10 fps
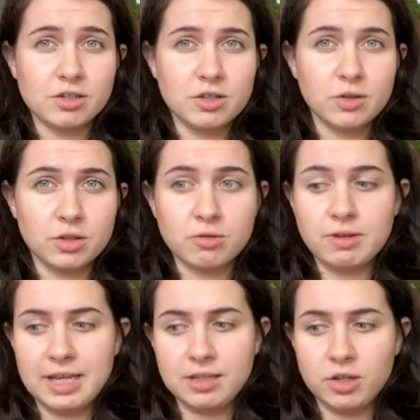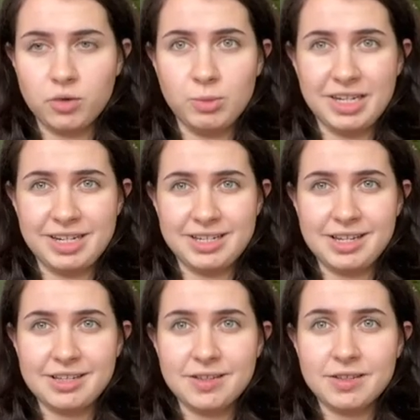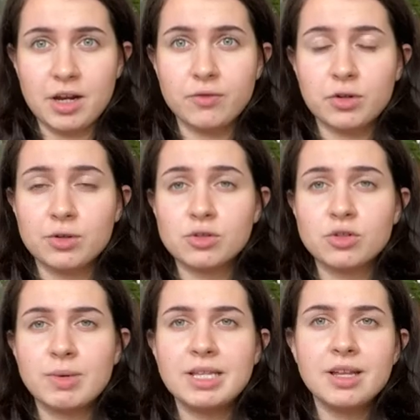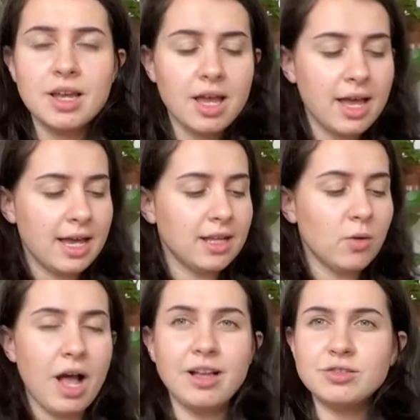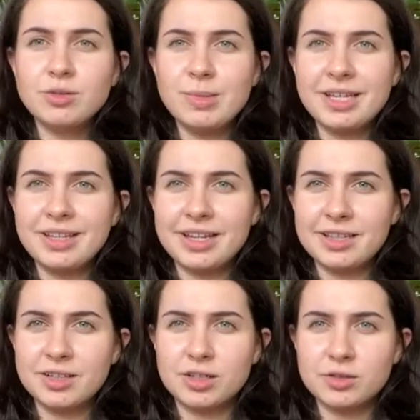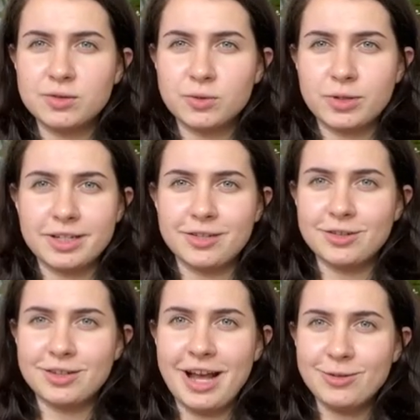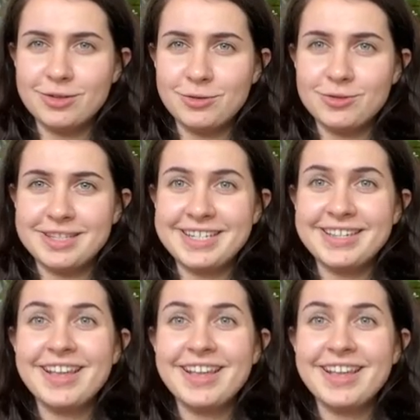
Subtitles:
to create the humidity necessary for your instrument. And I'll also make like a little tutorial on how to use this.